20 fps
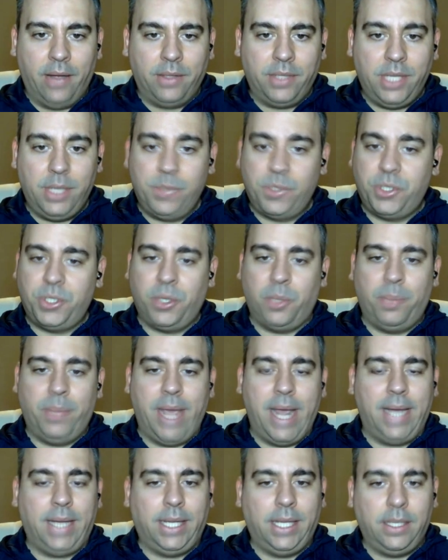Teams are still
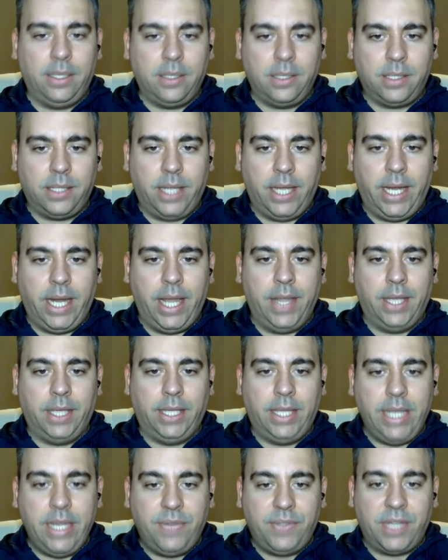battling this thing, and the
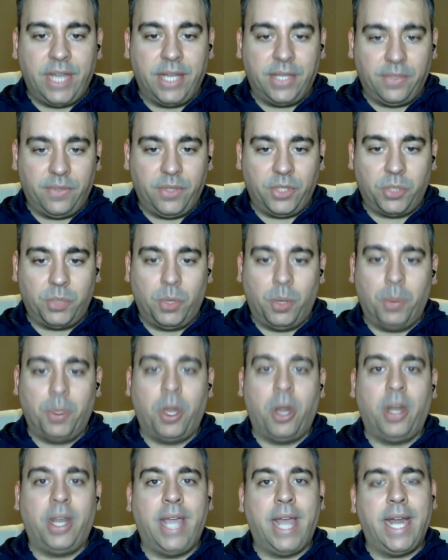Leafs, as of this moment,
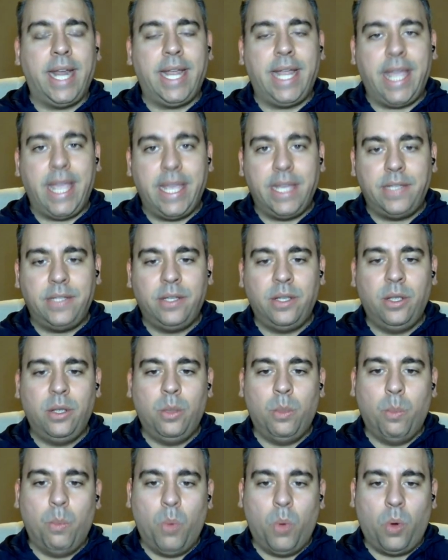are getting hit
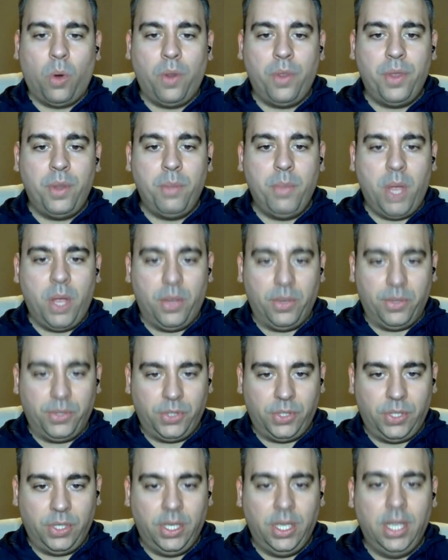more than most.